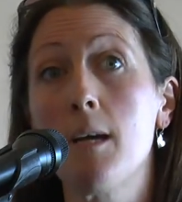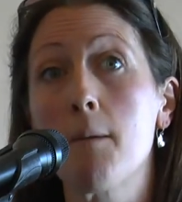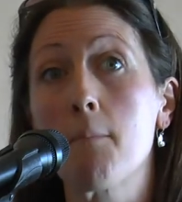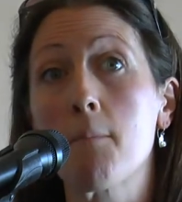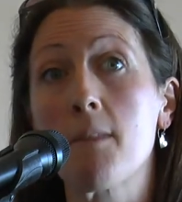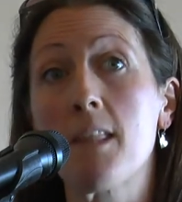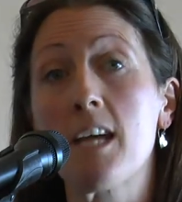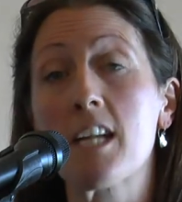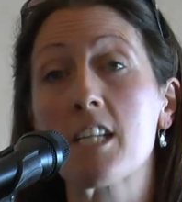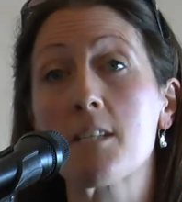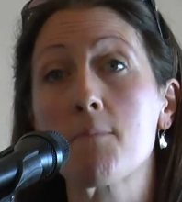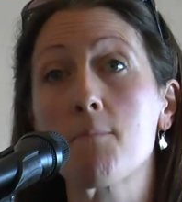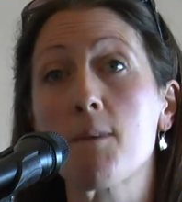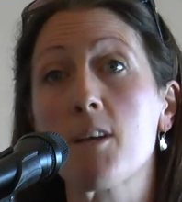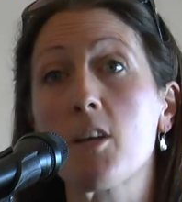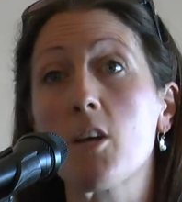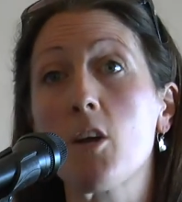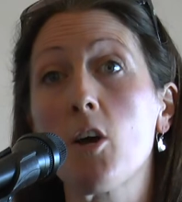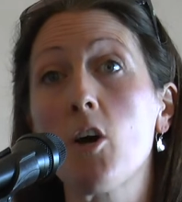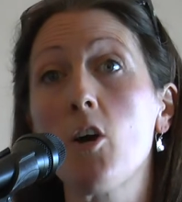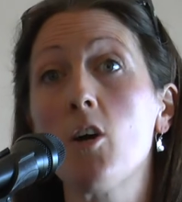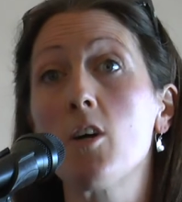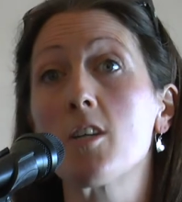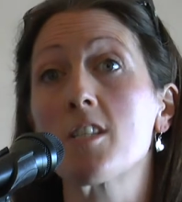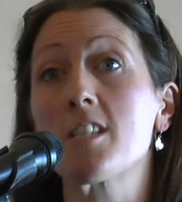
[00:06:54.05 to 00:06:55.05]
But that's
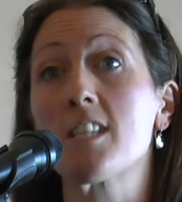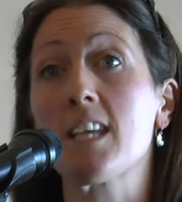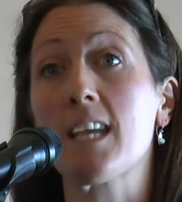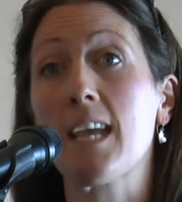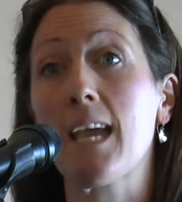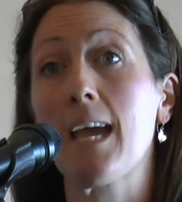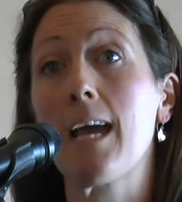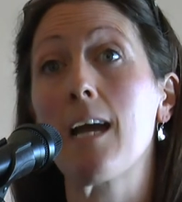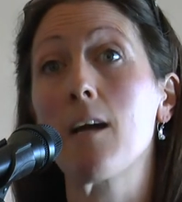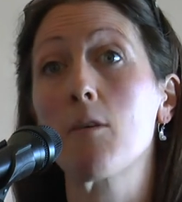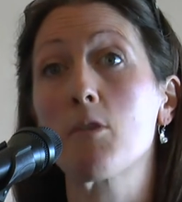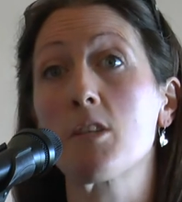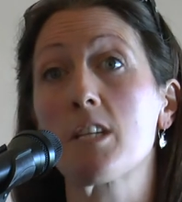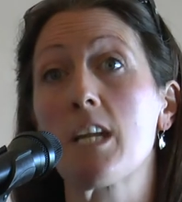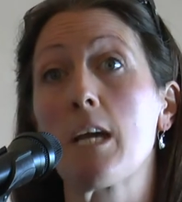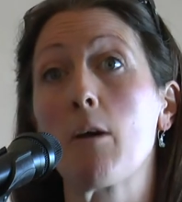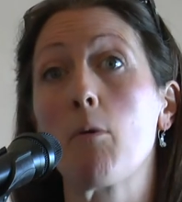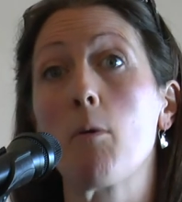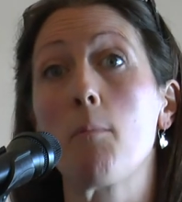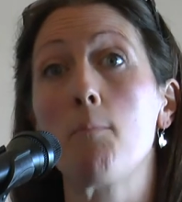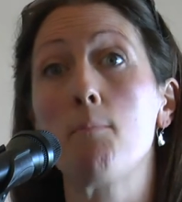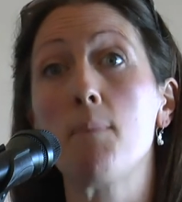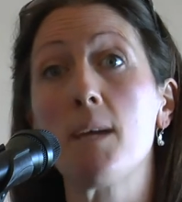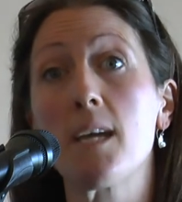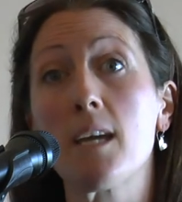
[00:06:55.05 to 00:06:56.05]
because the cows
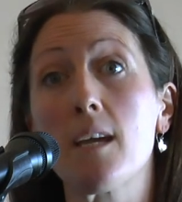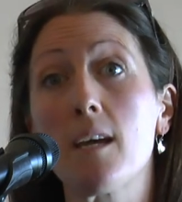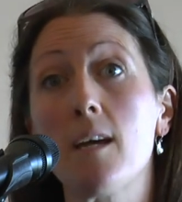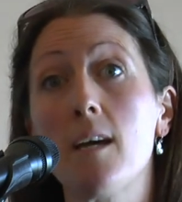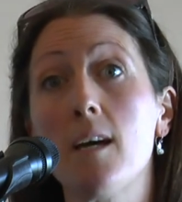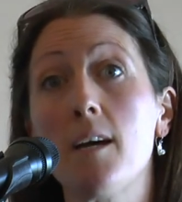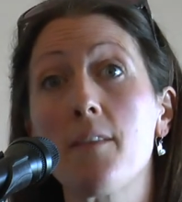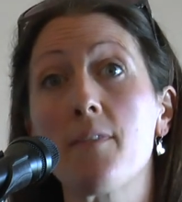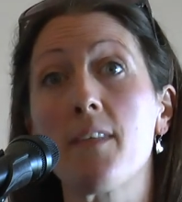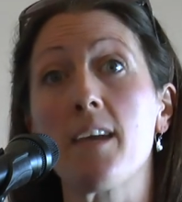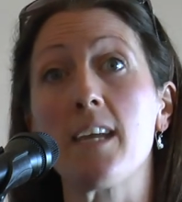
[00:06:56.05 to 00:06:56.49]
now are bigger,